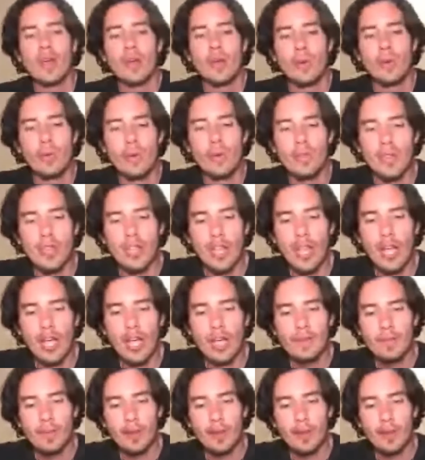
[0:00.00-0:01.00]
With the law of
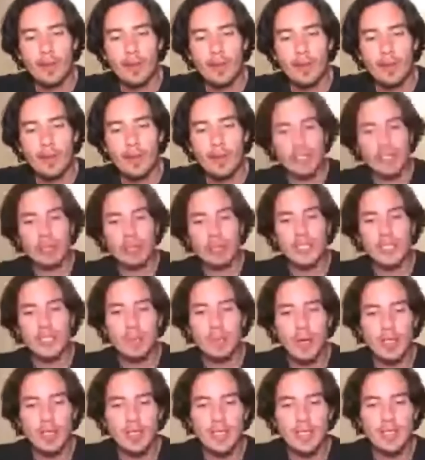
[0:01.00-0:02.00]
polarity,
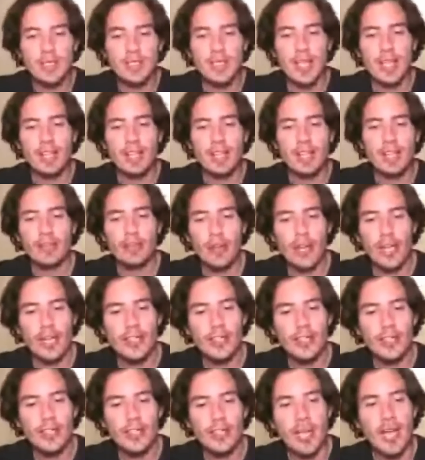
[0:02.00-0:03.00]
correspondence and
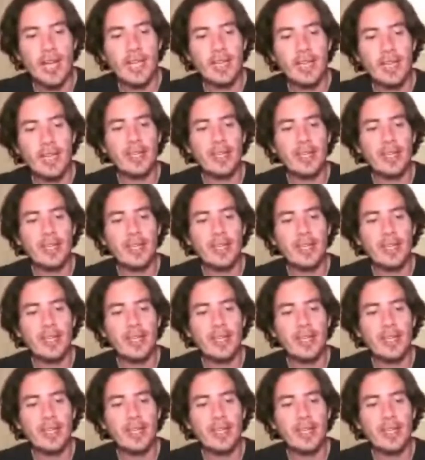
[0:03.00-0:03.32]
vibration, I can